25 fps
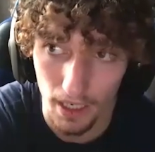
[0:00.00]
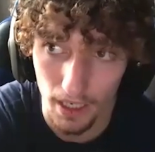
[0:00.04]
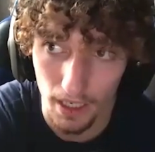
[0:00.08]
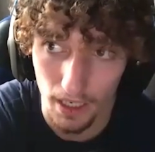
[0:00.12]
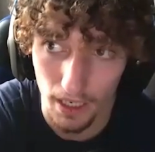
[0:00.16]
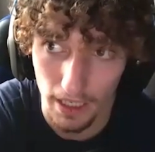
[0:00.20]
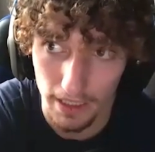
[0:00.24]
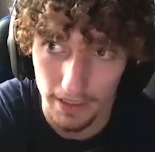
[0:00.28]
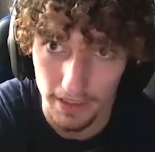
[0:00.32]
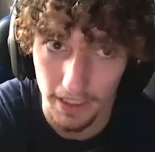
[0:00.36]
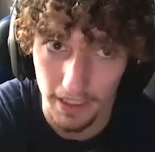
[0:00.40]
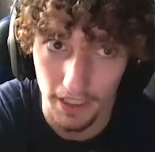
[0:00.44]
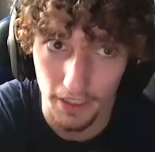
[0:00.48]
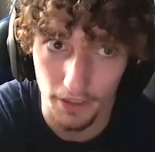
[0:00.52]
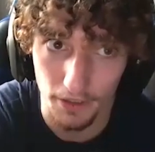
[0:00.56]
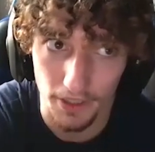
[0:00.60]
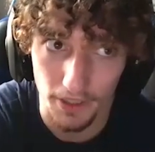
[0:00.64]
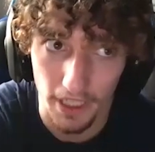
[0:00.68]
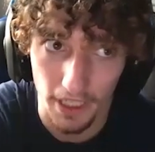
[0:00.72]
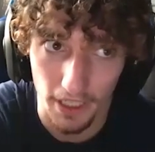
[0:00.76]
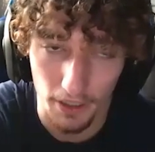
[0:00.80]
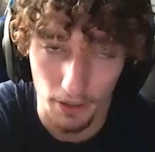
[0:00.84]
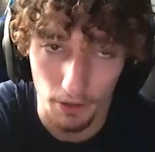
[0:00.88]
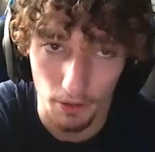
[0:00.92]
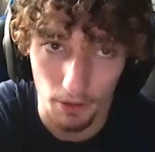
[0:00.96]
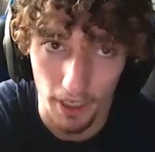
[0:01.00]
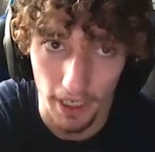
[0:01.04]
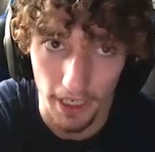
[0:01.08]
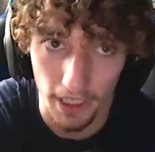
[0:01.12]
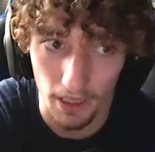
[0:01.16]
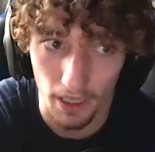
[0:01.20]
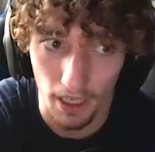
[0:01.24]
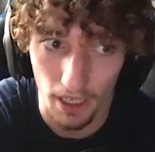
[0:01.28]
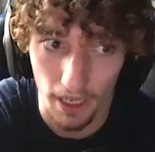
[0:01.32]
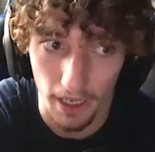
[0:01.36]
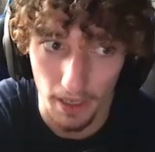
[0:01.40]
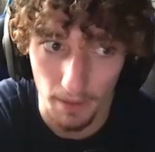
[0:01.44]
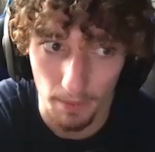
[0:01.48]
I think you take away
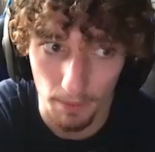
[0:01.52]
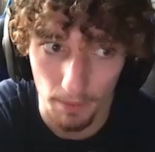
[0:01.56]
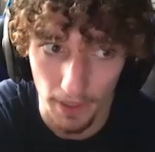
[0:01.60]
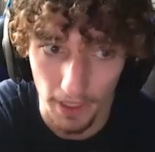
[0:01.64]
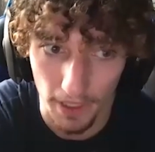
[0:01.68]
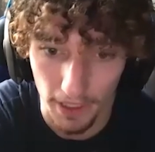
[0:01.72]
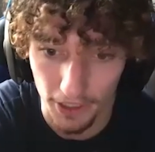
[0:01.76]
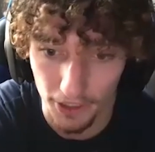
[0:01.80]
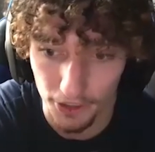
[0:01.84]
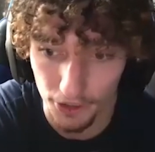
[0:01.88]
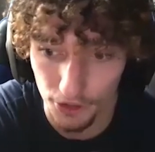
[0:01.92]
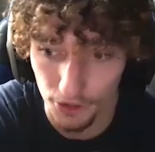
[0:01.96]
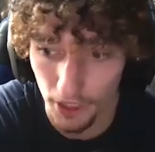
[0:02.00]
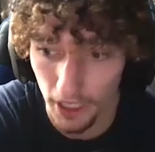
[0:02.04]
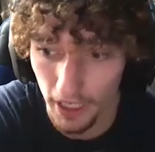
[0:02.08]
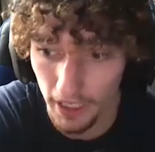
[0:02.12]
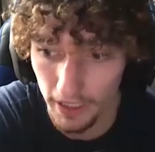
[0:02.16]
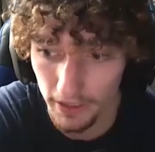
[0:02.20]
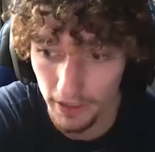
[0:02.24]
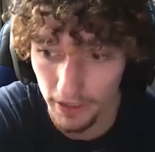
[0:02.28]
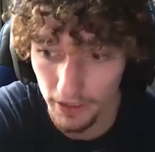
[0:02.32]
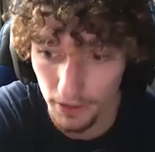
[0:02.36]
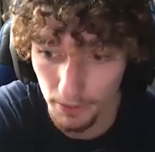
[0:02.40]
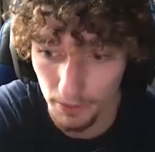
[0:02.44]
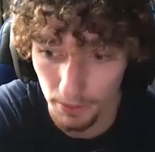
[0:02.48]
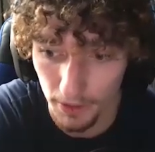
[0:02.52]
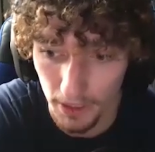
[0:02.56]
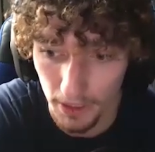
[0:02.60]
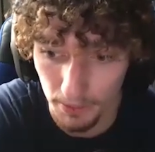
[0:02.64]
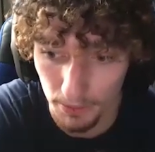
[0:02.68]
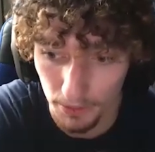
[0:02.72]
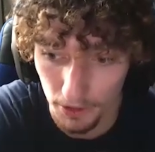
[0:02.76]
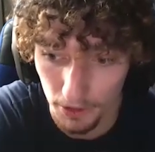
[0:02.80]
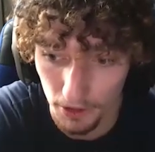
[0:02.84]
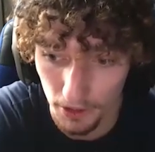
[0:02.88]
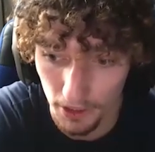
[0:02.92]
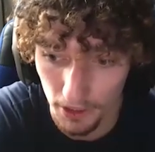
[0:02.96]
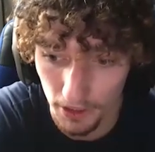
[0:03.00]
like being attracted to
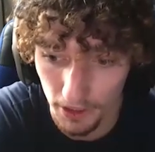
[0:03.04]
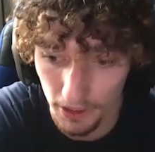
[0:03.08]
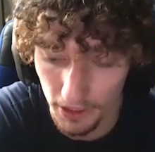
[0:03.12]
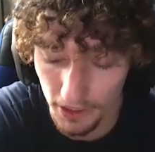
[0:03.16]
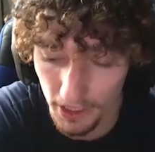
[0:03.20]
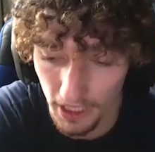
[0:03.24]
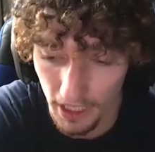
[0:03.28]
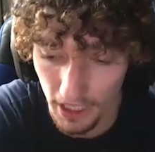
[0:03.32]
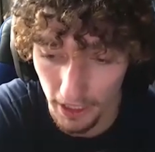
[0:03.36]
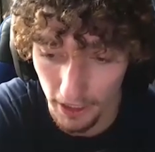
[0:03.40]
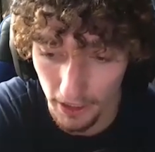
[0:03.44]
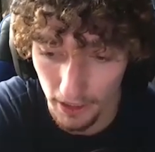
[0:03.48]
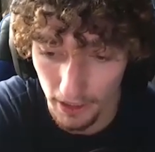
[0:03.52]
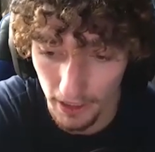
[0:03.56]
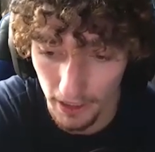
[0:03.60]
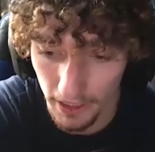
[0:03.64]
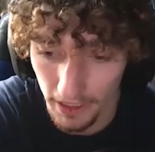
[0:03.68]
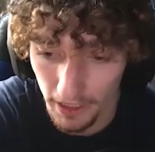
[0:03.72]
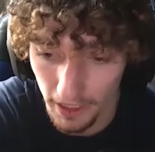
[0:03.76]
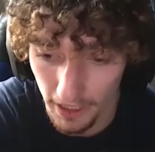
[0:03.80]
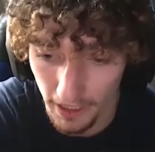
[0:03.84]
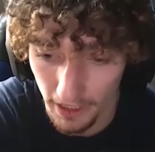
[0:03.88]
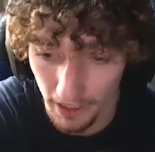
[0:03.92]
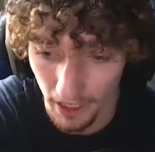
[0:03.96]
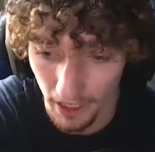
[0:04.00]
people entirely, and